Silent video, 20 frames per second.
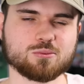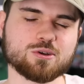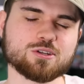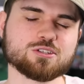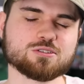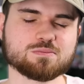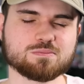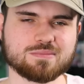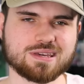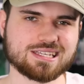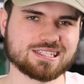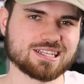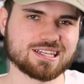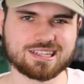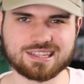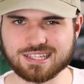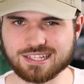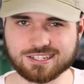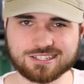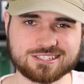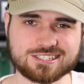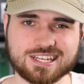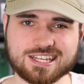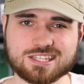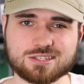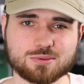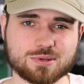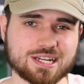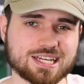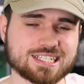which makes a little
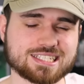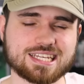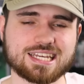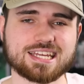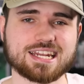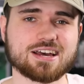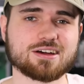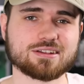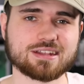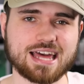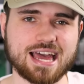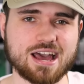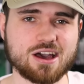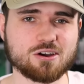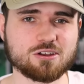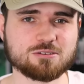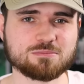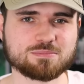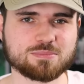sense when I say it out loud,